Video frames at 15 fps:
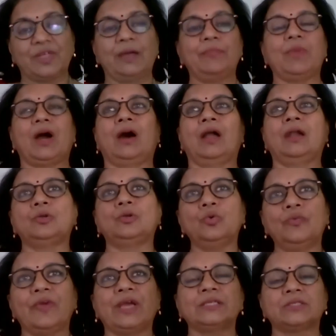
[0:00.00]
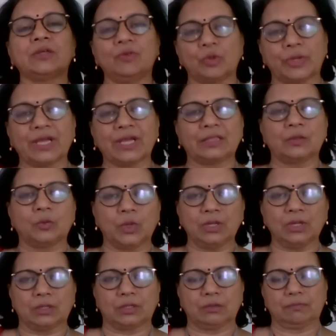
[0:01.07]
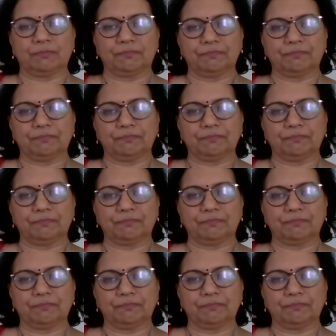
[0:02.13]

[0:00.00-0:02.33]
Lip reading: them are two ways of looking at the world.